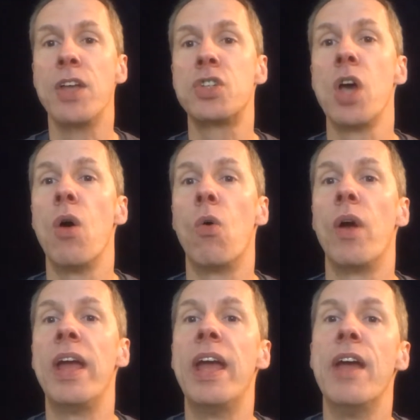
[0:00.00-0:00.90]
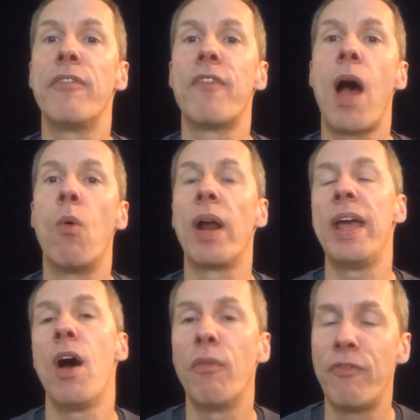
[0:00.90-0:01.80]
So if I want
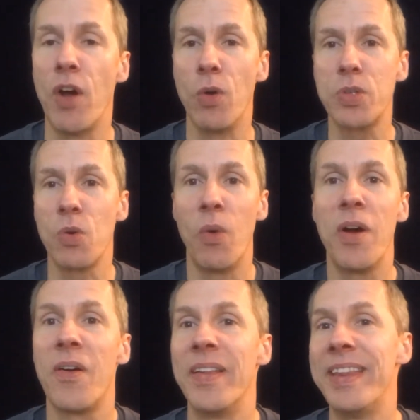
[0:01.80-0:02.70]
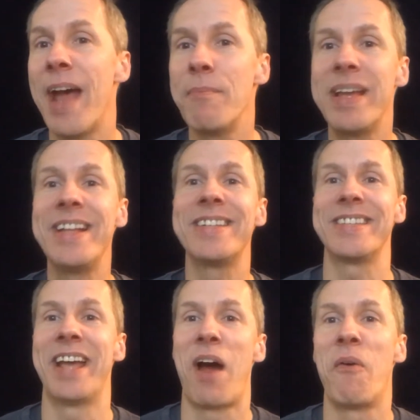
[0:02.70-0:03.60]
to help folks, well, that
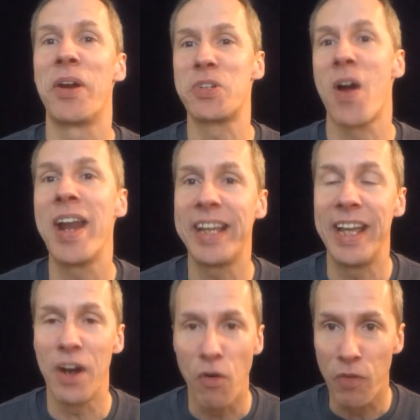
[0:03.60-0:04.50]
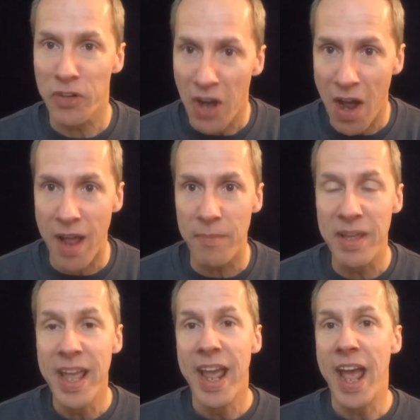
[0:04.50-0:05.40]
means that I want to try to get over
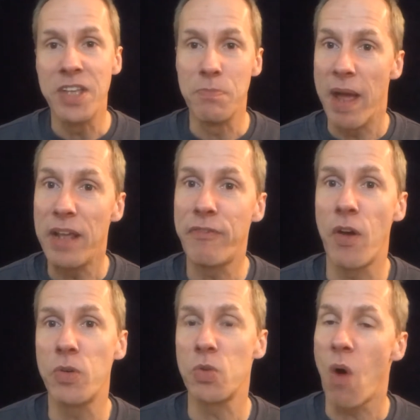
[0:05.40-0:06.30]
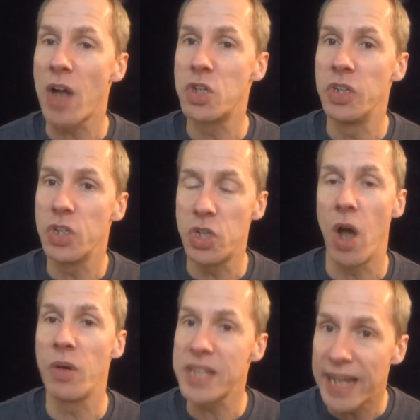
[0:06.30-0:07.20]
time as many folks watching the
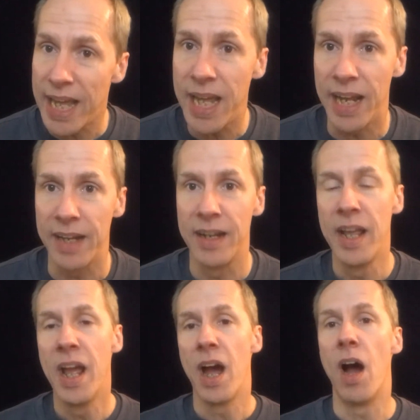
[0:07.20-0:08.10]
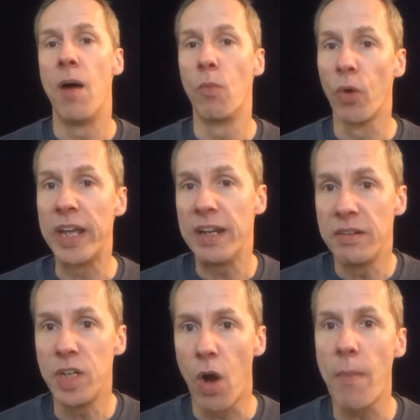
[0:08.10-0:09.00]
show as I can. We're
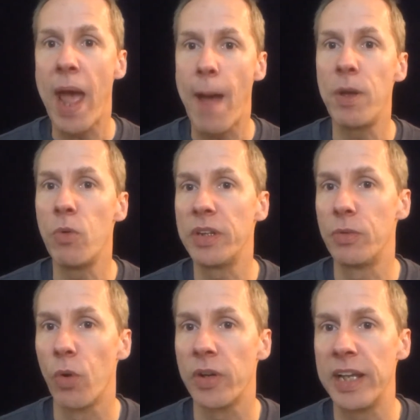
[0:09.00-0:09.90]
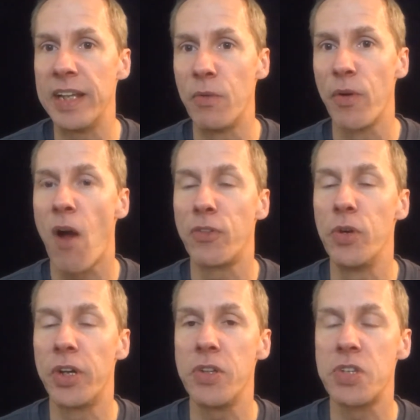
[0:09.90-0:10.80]
getting, I'm happy with, we're off
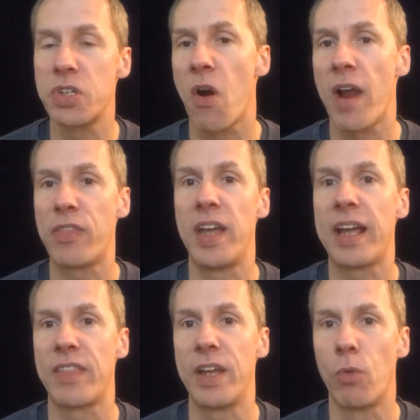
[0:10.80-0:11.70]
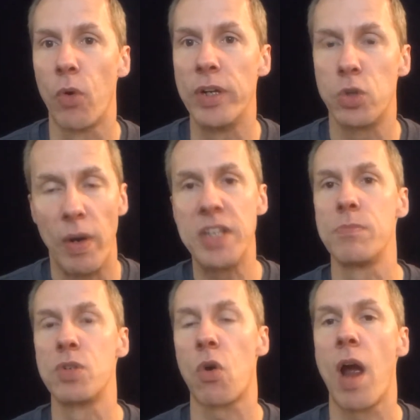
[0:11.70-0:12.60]
to a good start, I think. I think we're at 20
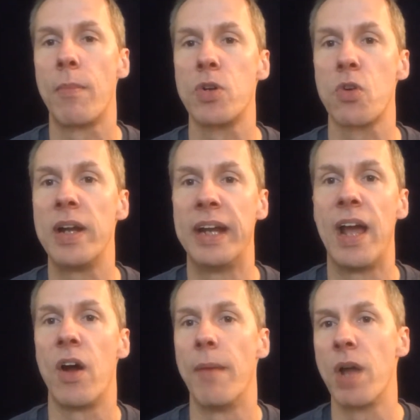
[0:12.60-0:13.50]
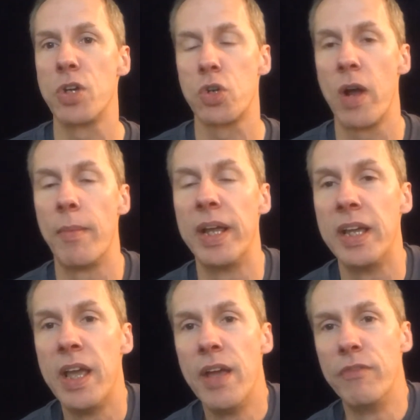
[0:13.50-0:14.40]
subscribers right now, and I'm not sure how
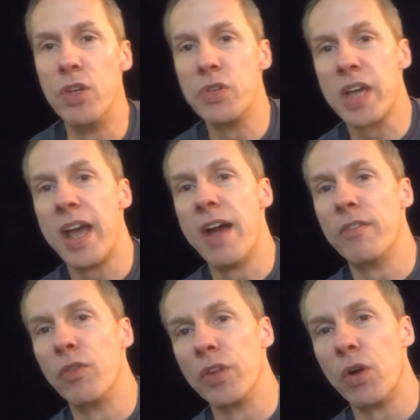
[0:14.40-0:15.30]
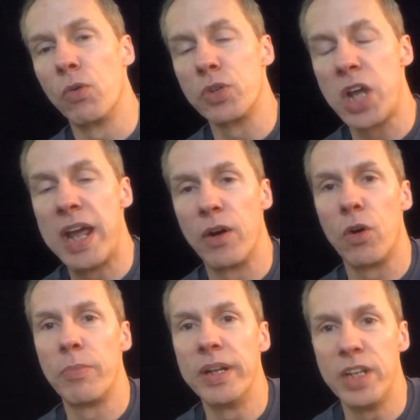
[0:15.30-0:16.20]
many views I have over the whole
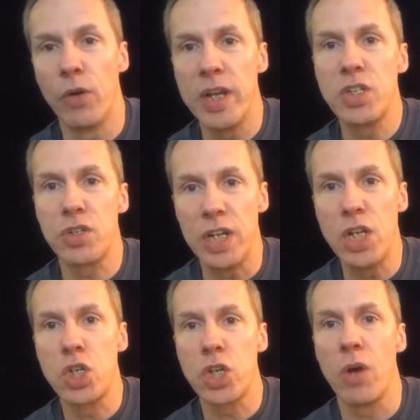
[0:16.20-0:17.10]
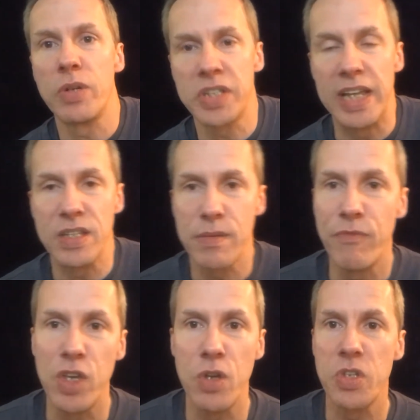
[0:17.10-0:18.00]
channel, but each show is getting
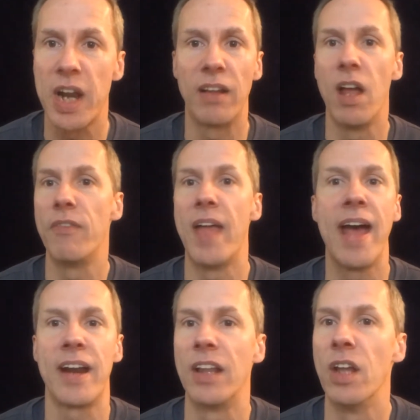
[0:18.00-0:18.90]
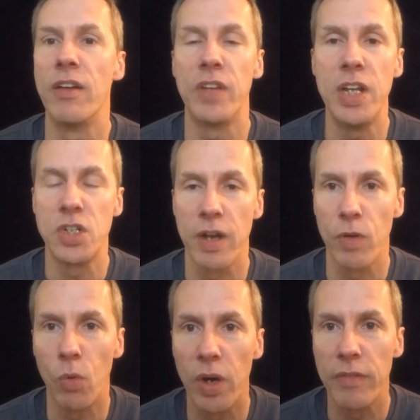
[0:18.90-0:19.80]
some views, and I love that, and I love each and
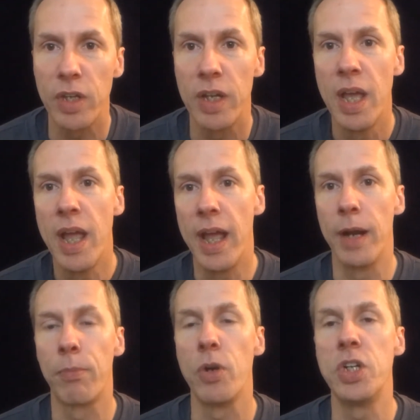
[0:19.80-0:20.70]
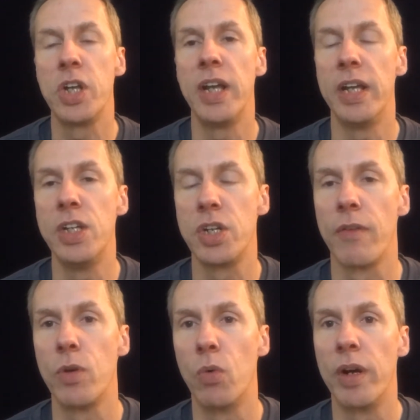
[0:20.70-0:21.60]
every one of you, and appreciate each and
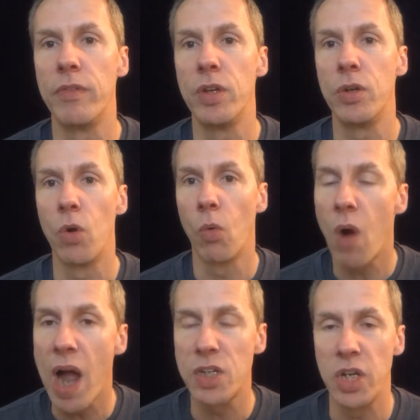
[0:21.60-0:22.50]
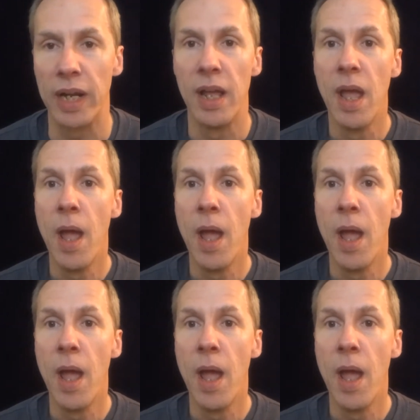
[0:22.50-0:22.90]
every one of you who are watching.